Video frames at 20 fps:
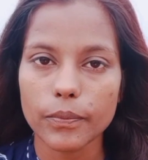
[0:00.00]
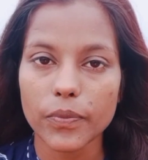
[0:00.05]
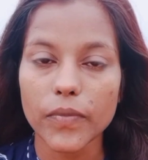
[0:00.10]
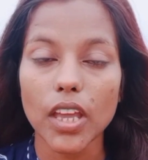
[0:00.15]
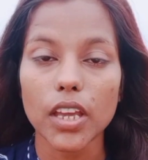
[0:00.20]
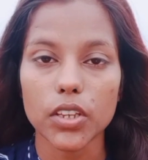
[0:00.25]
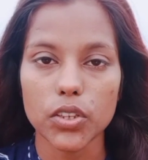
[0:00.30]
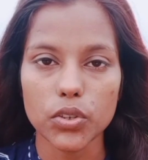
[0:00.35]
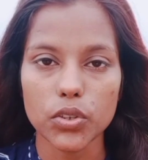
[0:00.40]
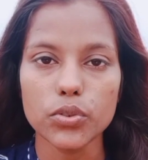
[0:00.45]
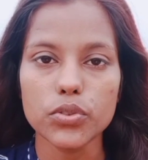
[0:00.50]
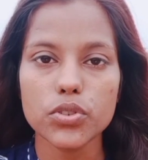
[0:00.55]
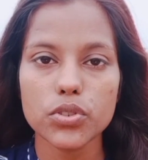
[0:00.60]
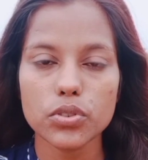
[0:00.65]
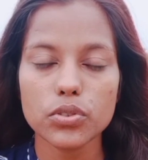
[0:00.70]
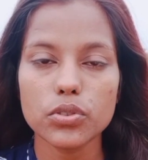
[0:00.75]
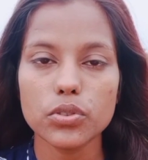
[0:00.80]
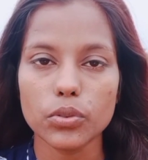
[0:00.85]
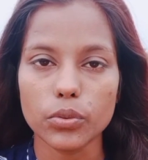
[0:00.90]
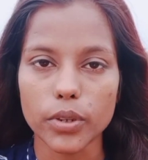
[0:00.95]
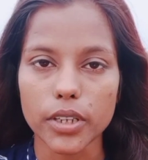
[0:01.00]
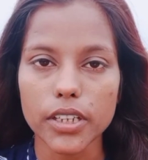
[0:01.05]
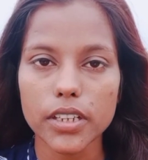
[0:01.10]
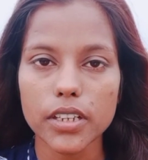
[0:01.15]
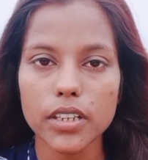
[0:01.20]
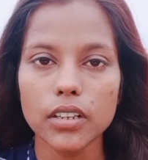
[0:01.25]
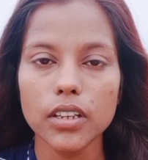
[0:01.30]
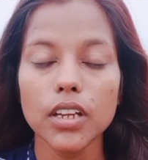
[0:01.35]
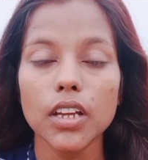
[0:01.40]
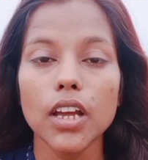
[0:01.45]
I used to do it.
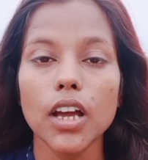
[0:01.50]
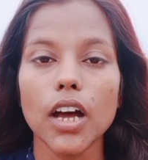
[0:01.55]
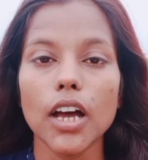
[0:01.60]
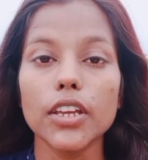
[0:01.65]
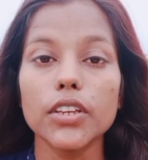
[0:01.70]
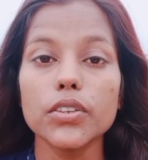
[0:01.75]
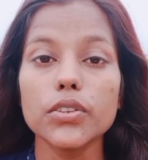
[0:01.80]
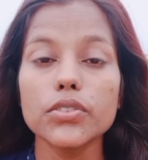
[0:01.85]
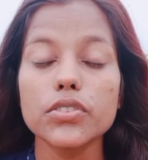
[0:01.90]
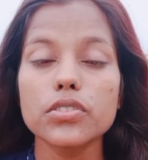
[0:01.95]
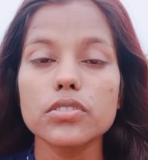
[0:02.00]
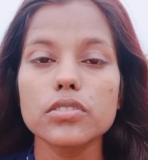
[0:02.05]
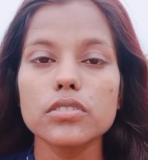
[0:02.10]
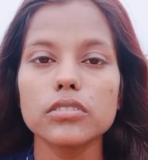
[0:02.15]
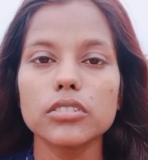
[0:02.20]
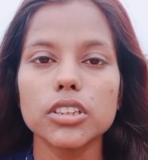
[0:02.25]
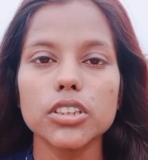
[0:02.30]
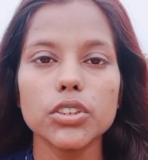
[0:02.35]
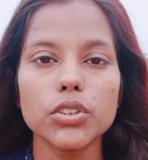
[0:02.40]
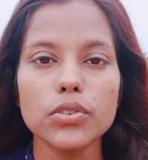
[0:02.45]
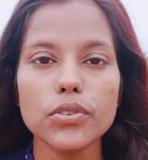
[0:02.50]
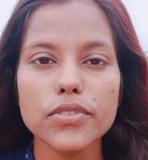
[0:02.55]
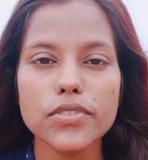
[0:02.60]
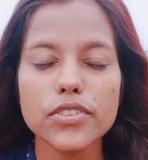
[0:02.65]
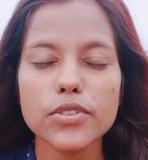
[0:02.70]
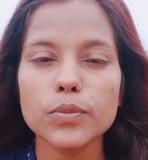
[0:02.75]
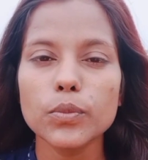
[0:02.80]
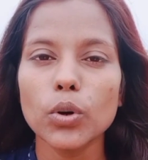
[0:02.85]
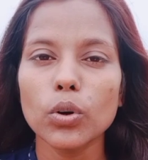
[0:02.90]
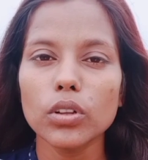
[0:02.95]
I used to use
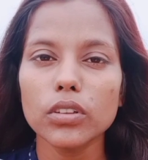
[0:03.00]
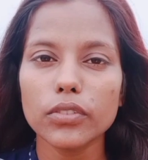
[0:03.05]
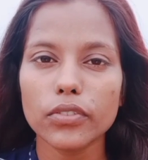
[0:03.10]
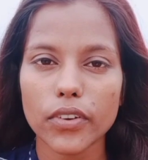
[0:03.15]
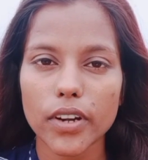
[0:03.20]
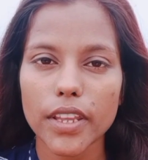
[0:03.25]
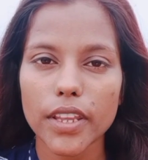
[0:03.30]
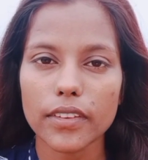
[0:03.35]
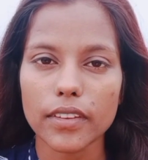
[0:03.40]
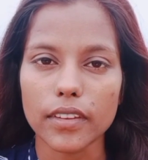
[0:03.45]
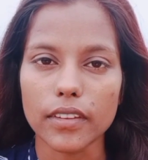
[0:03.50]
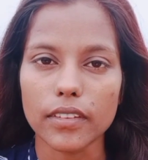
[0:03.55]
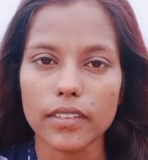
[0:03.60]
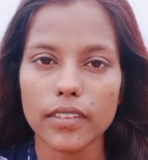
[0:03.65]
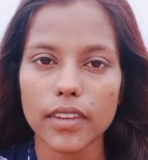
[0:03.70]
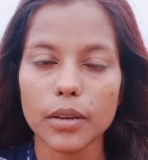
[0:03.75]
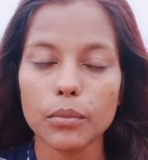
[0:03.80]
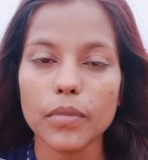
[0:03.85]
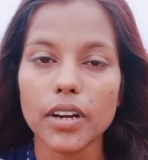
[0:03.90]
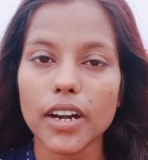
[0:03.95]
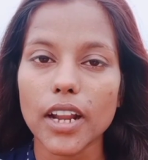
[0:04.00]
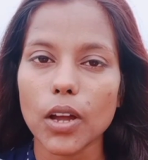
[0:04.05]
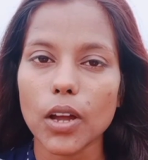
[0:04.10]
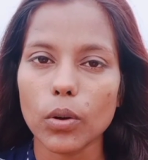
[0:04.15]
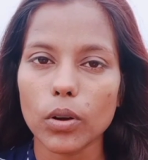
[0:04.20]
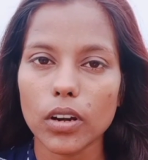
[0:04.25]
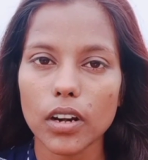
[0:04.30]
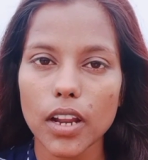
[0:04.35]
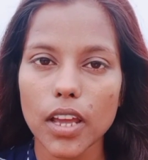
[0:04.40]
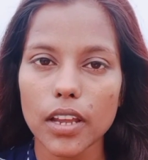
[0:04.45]
small phrases in my
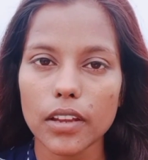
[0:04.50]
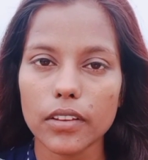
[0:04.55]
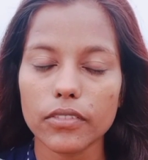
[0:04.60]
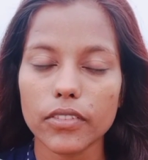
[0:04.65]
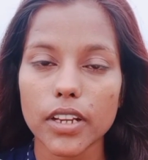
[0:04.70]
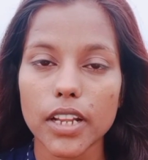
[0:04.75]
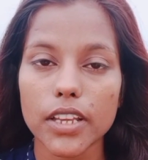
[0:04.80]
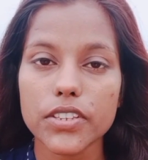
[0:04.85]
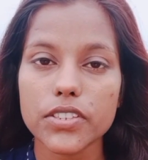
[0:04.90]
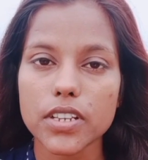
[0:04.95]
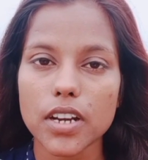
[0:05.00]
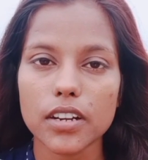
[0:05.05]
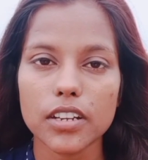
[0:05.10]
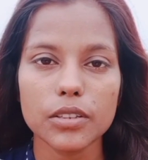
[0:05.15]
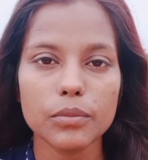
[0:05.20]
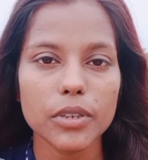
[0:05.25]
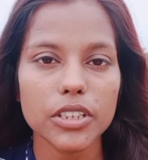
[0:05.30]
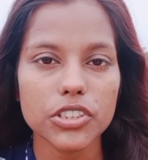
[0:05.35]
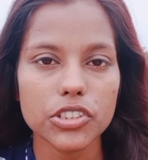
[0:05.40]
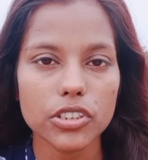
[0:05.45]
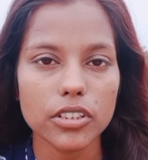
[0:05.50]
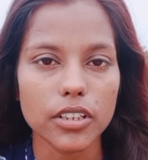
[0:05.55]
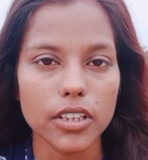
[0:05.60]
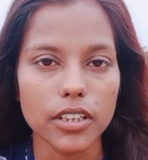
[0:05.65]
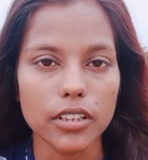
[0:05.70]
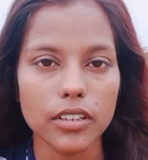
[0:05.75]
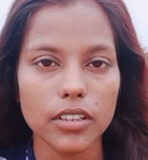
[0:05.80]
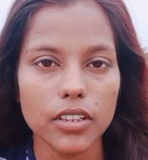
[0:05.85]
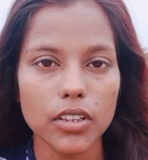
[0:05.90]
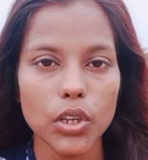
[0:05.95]
regular life when I started my
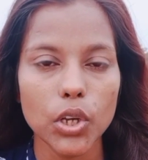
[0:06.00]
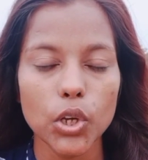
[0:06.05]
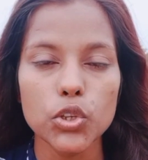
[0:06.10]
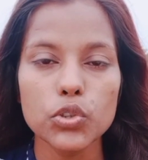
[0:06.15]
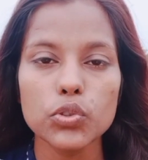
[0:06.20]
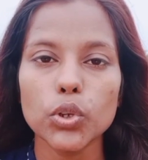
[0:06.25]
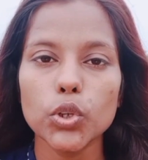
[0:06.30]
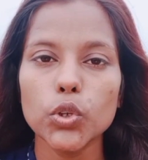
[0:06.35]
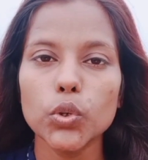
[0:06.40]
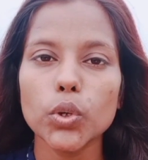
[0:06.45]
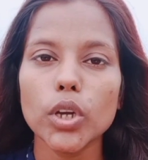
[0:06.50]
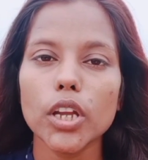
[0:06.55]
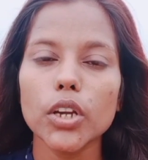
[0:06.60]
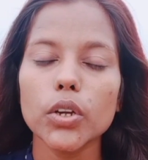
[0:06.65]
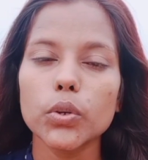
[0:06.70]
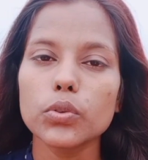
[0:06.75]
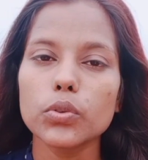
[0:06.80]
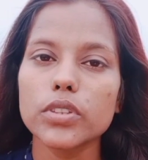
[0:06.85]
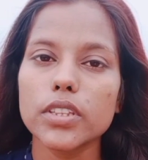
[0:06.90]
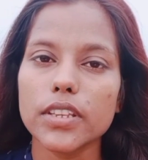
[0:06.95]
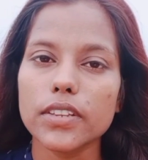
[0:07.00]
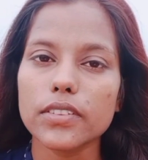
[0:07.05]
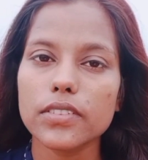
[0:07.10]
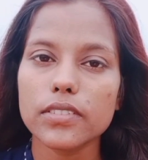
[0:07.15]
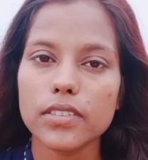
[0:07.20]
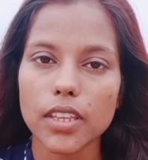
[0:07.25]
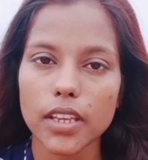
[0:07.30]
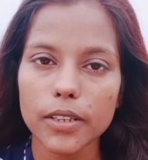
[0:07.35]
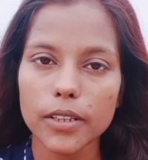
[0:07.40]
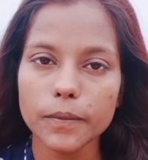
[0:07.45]
journey. So you can do this
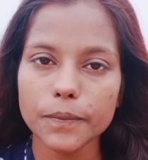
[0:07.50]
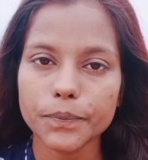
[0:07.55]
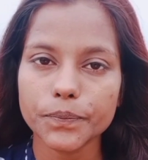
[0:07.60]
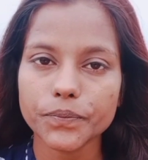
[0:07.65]
thing.